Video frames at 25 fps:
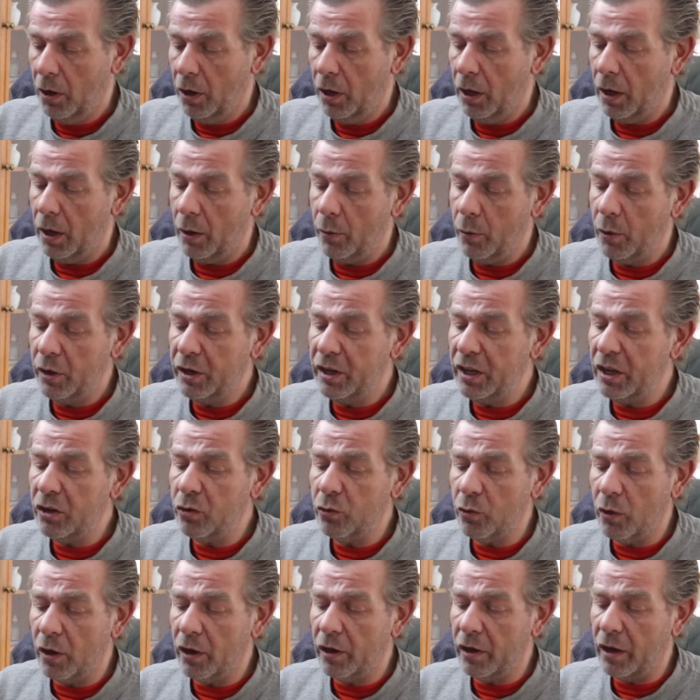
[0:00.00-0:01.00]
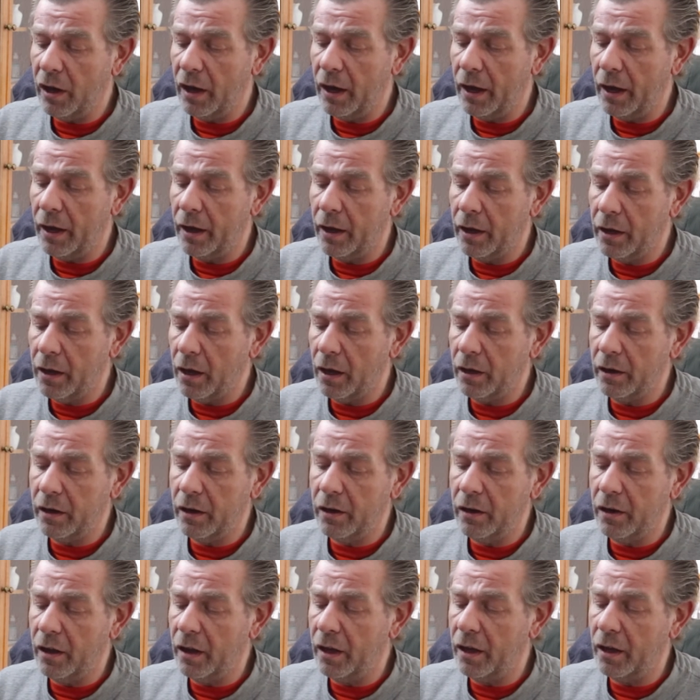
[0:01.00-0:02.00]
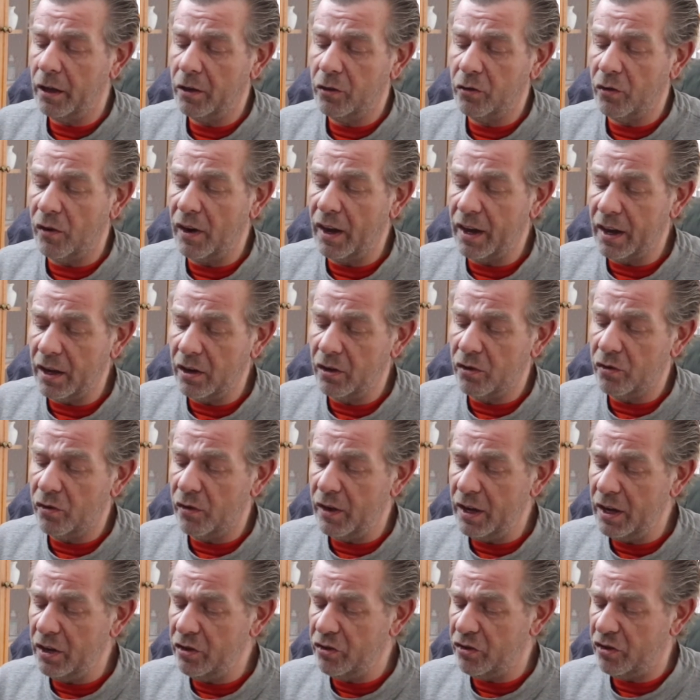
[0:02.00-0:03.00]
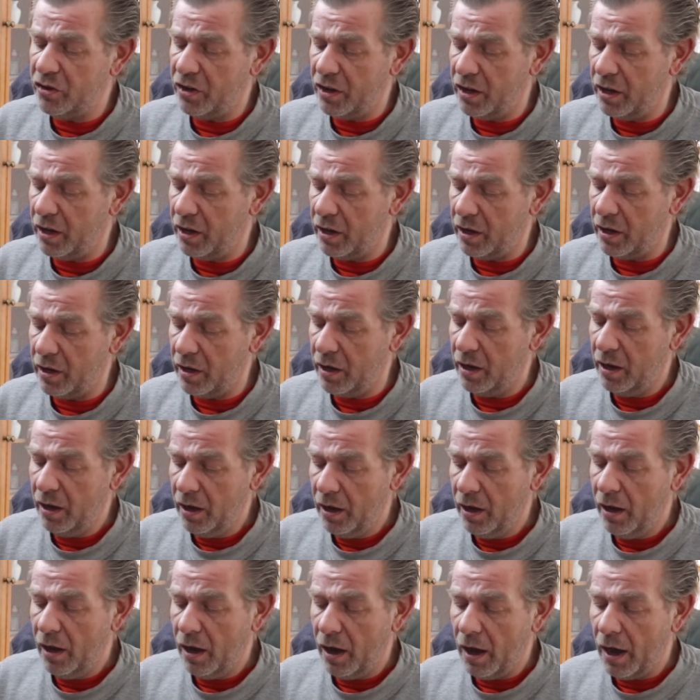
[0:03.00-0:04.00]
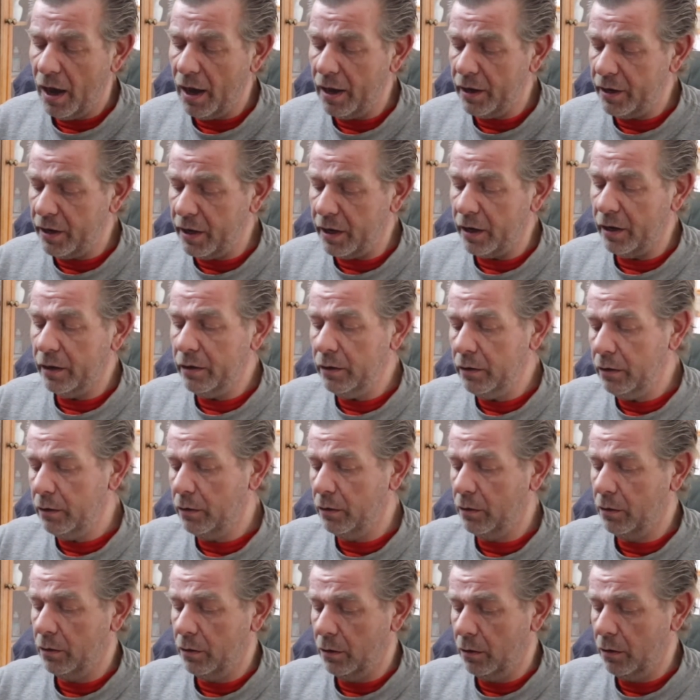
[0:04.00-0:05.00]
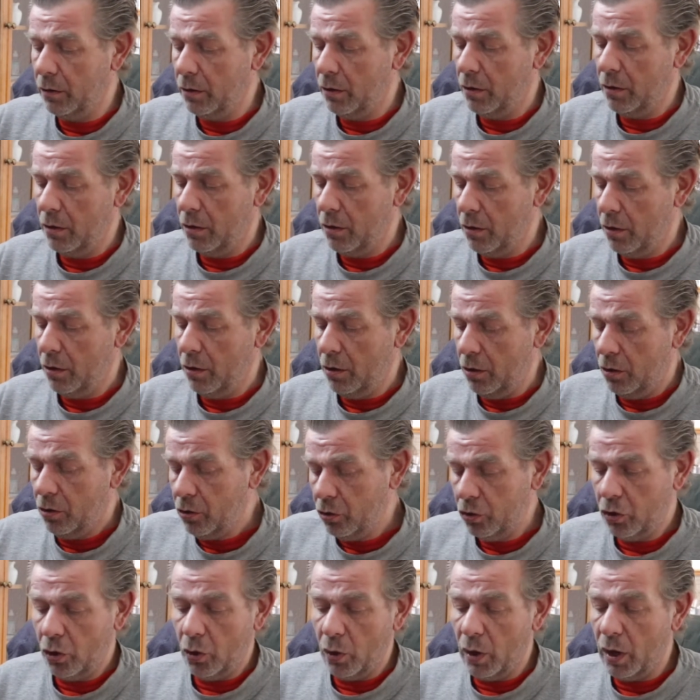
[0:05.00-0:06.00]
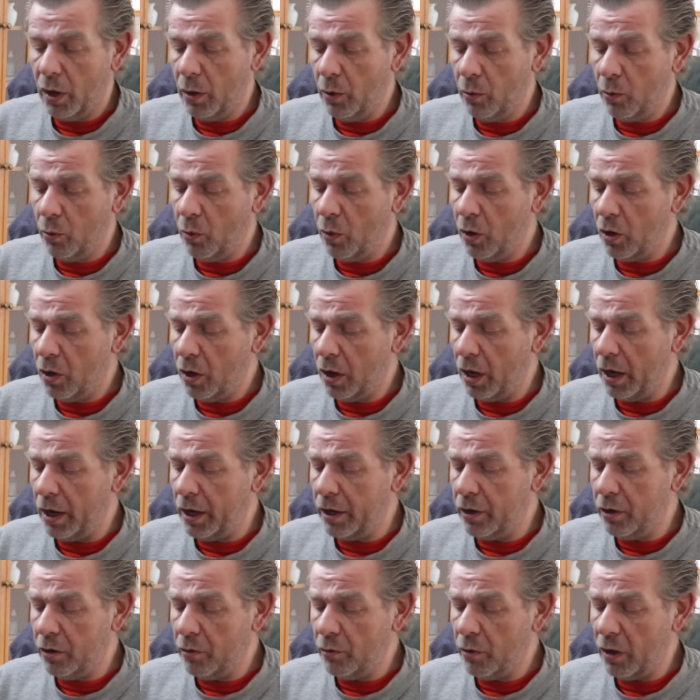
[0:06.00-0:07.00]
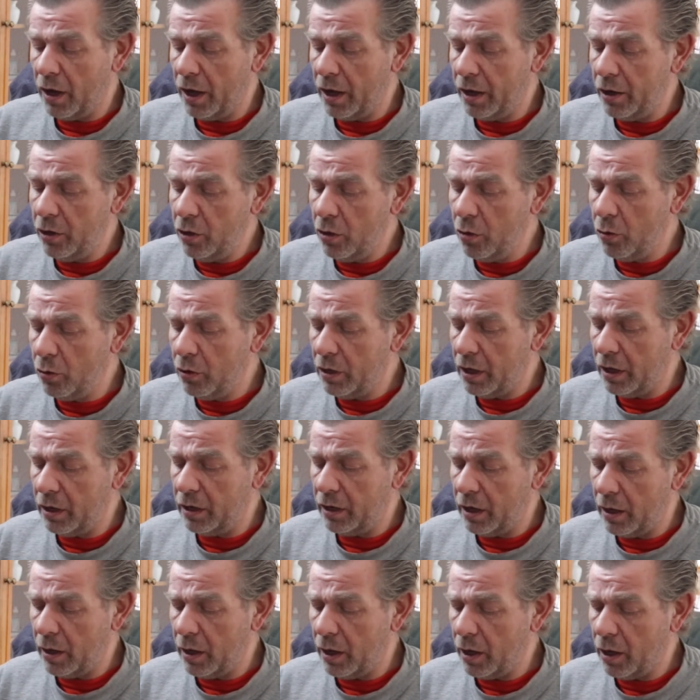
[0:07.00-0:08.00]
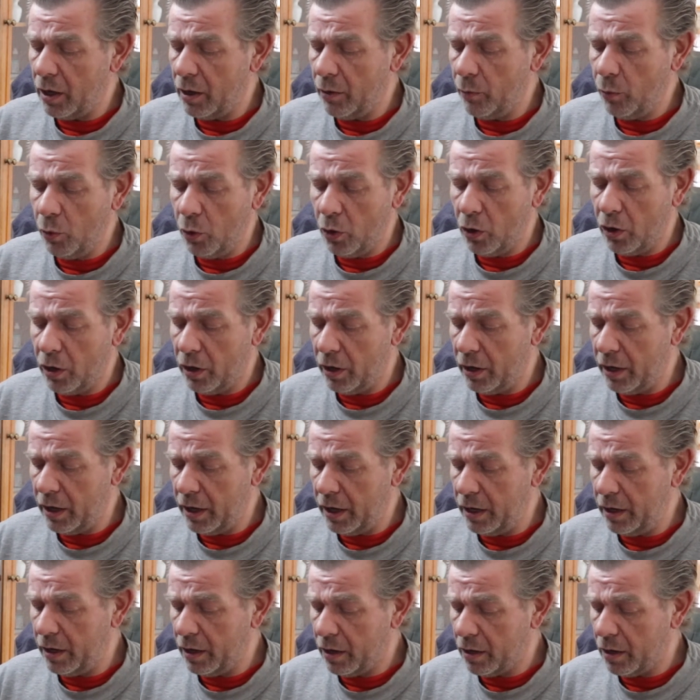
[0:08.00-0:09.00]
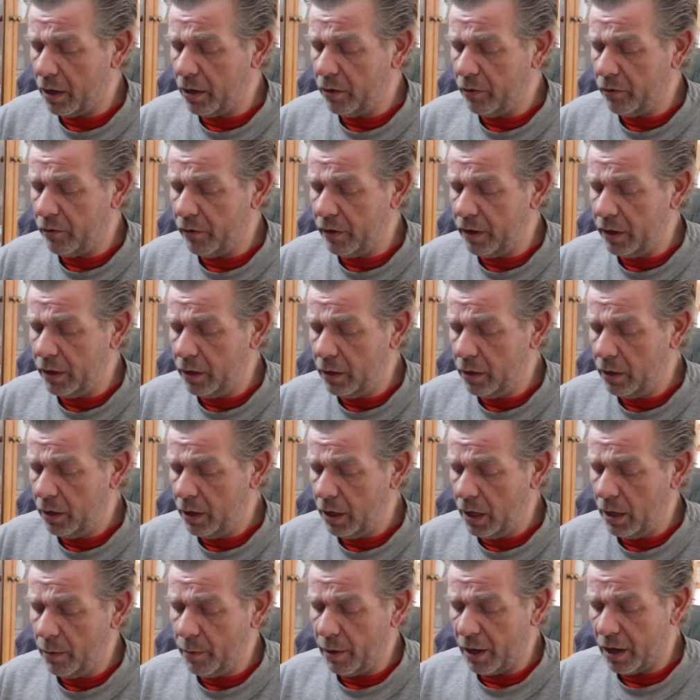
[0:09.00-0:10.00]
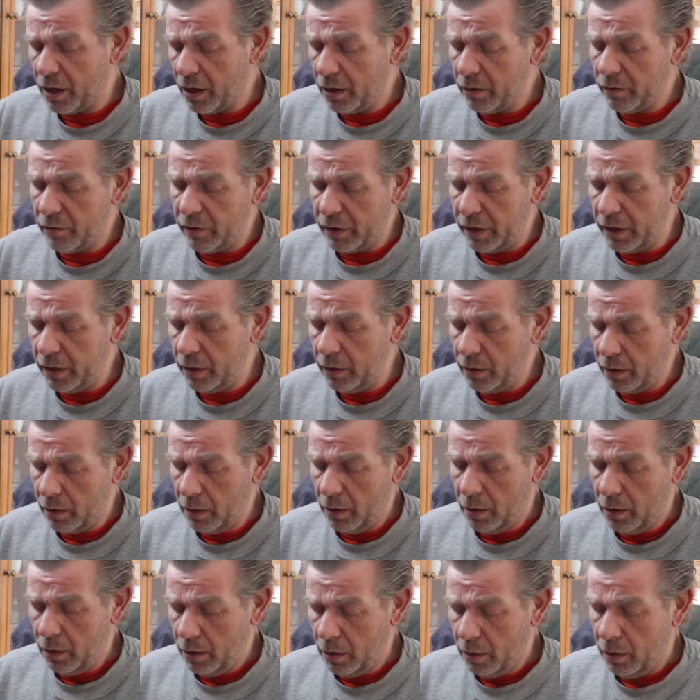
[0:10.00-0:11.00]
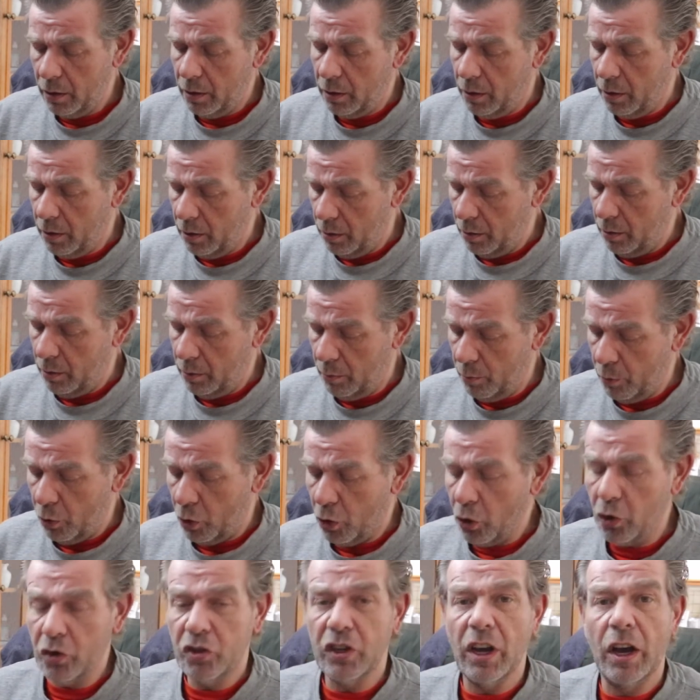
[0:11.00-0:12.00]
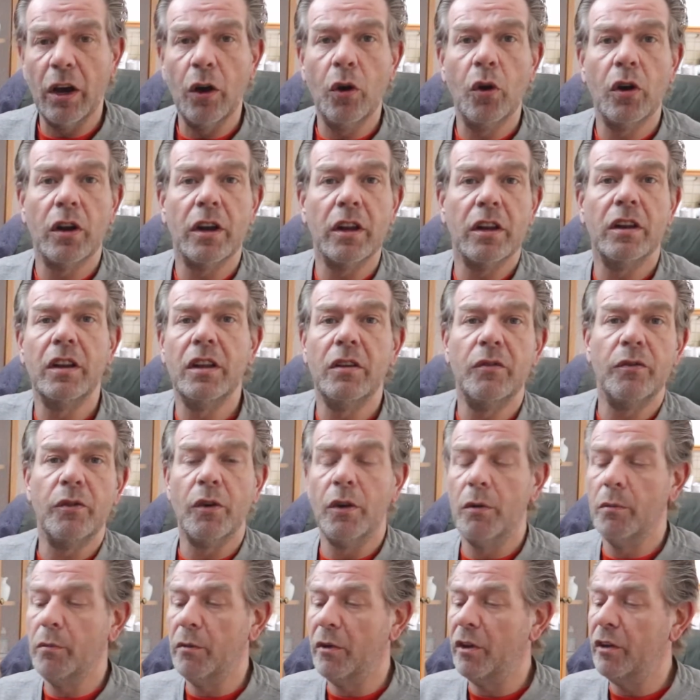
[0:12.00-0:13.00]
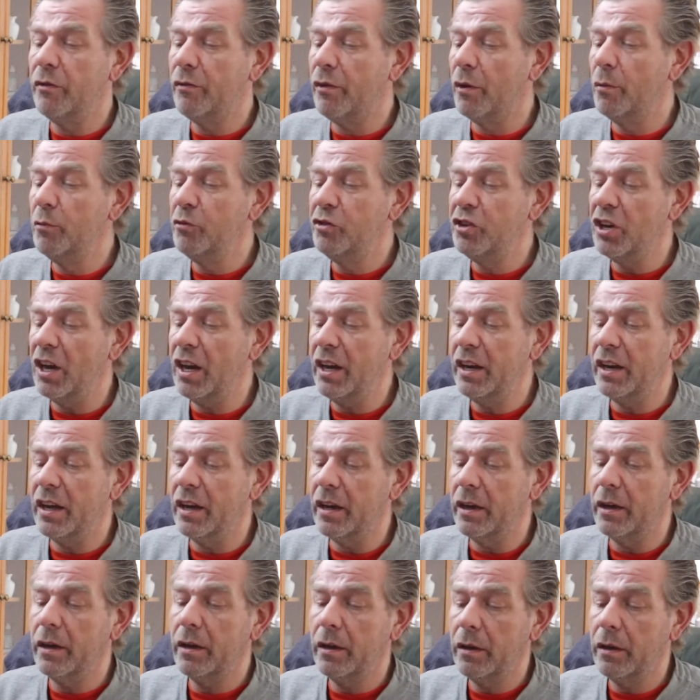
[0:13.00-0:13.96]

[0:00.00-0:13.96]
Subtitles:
And with this one I got a track and trace idea. So I knew that they were in the country, in my country, because I ordered it from China.